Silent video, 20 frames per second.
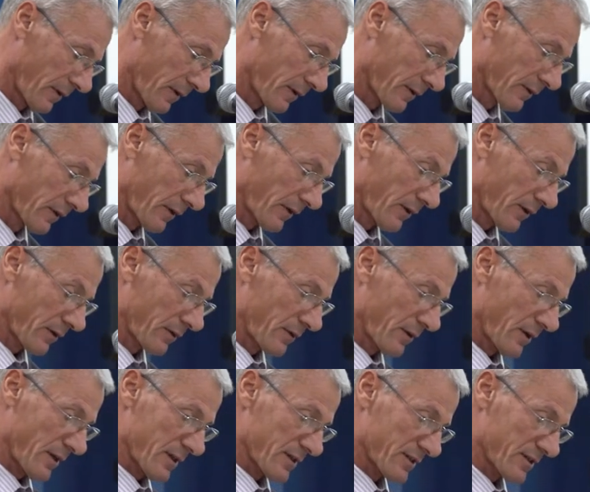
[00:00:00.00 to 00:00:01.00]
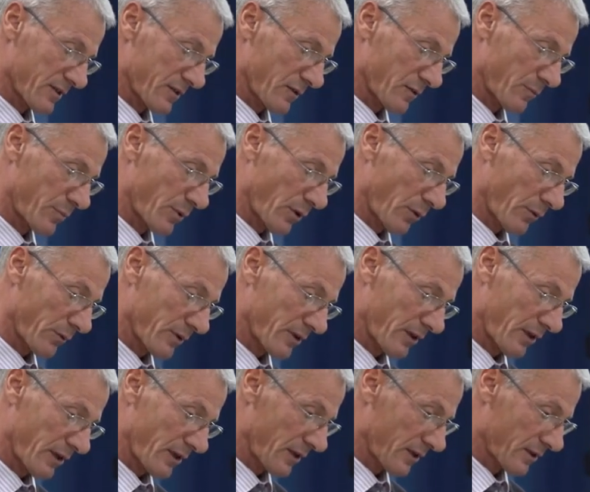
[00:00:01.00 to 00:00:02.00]
entered has a broad
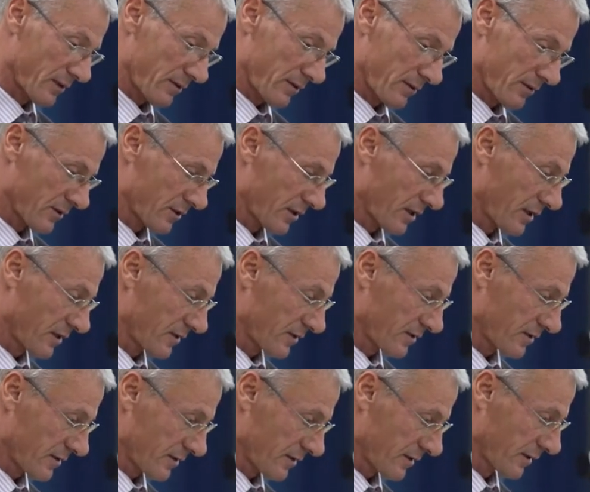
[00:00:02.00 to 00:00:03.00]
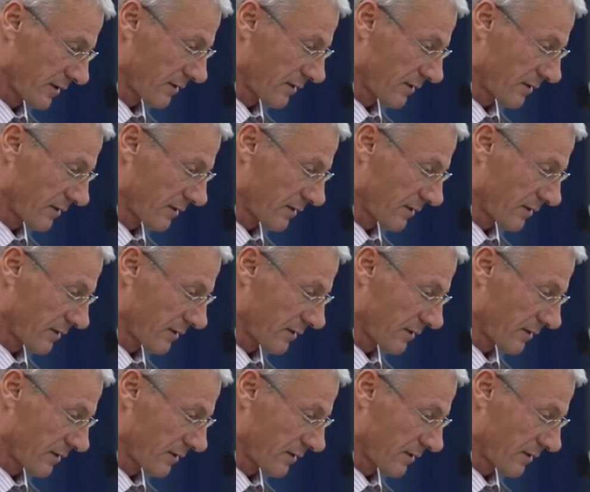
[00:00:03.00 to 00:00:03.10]
great change